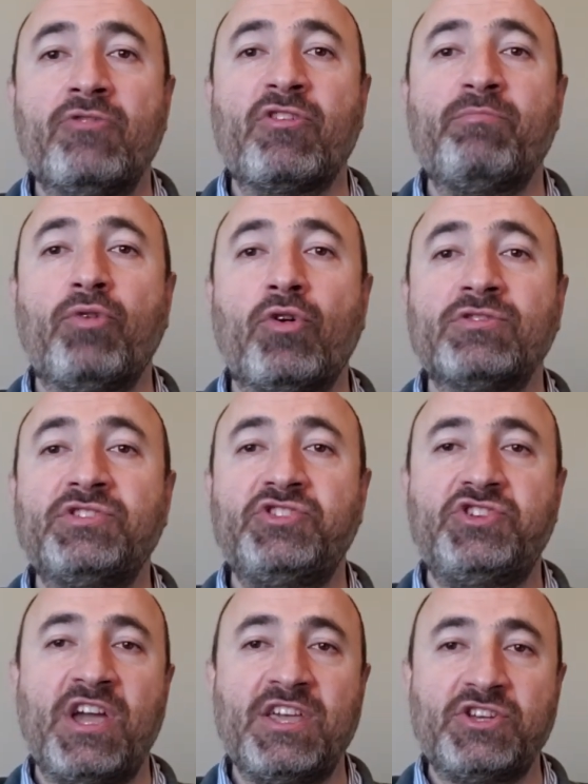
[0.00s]
Reports
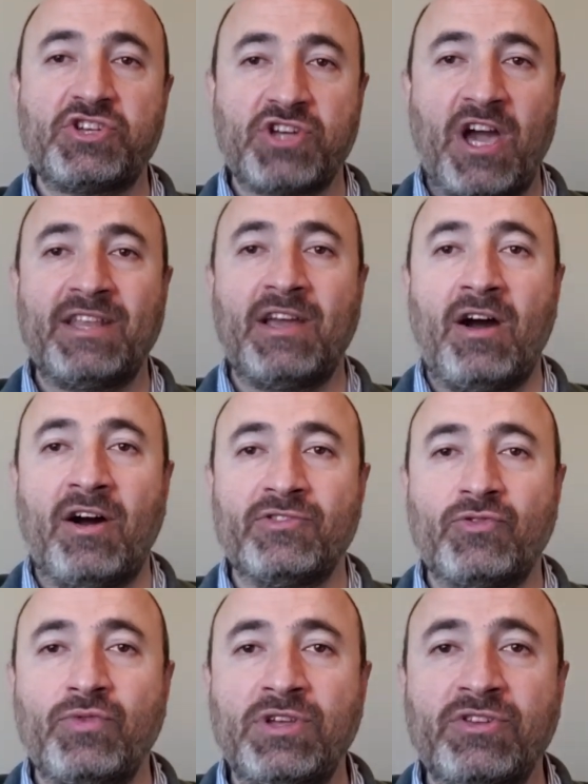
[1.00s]
Jane China
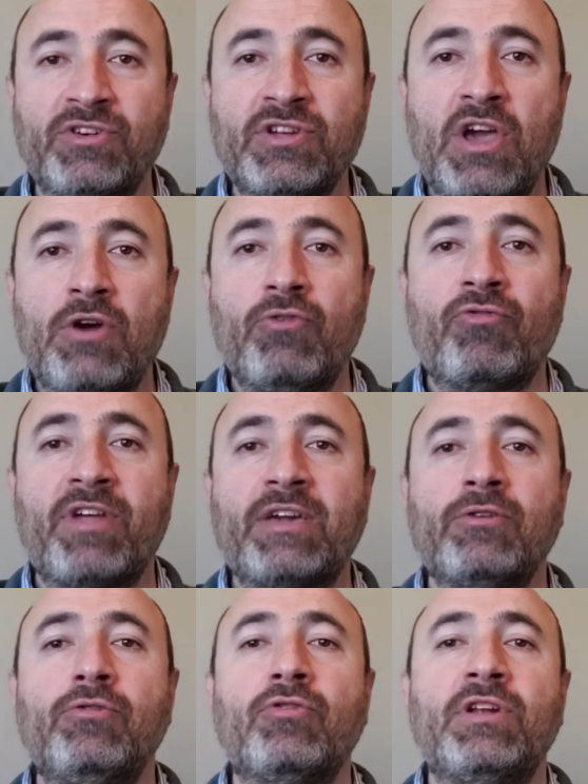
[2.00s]
on Twitter, who
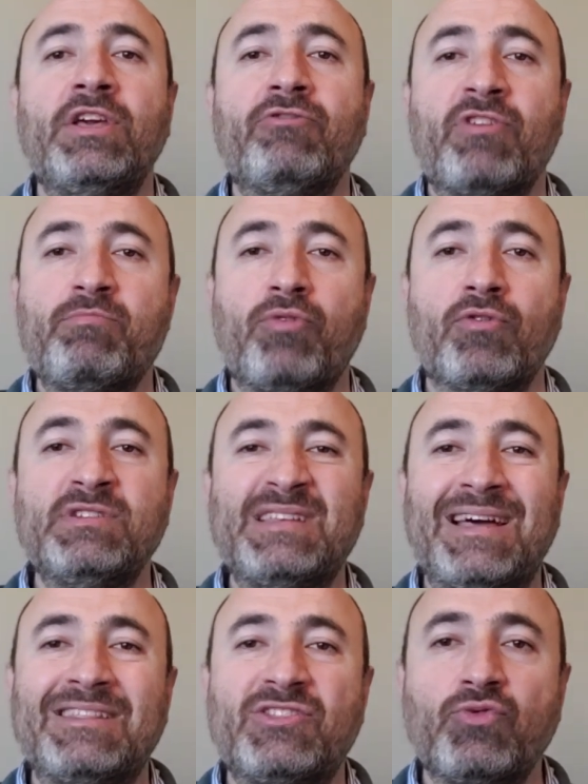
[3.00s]
regularly
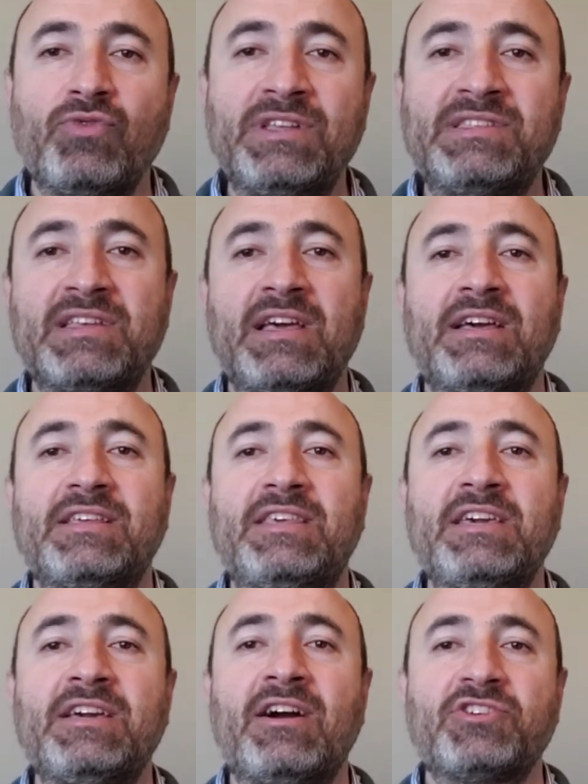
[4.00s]
reports and tweets
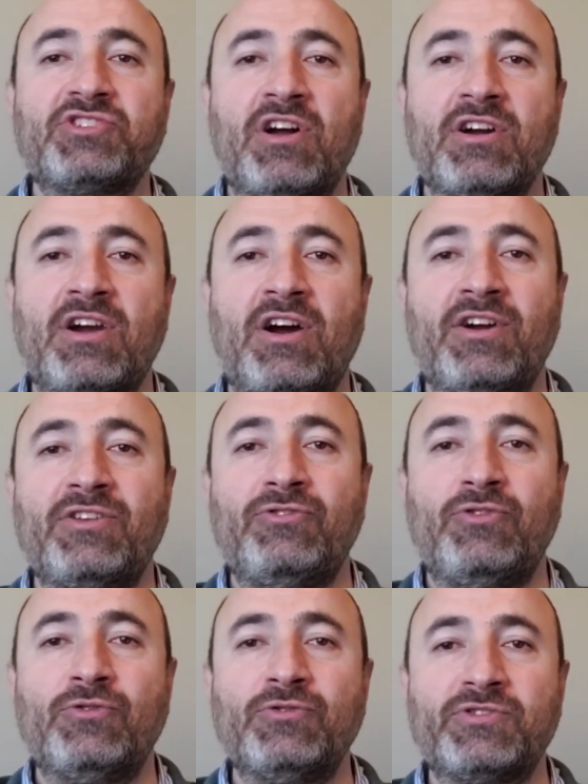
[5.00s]
Giga Shanghai
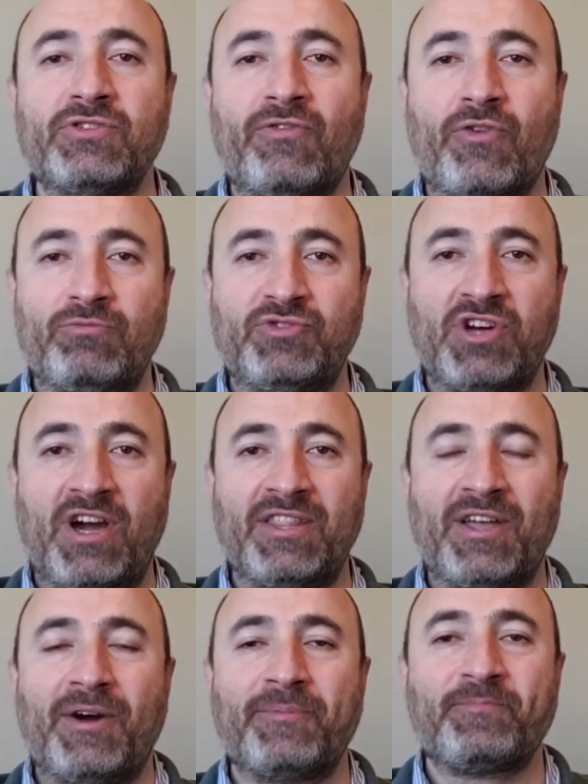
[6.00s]
news from
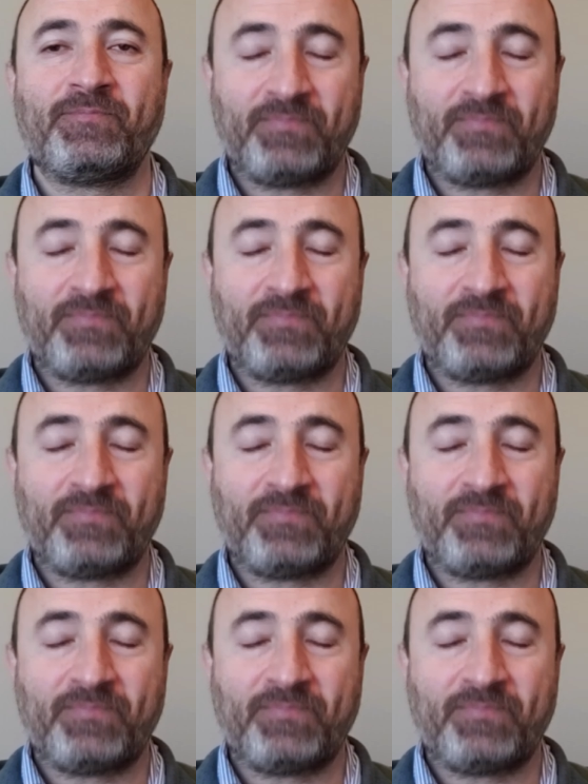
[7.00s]
China.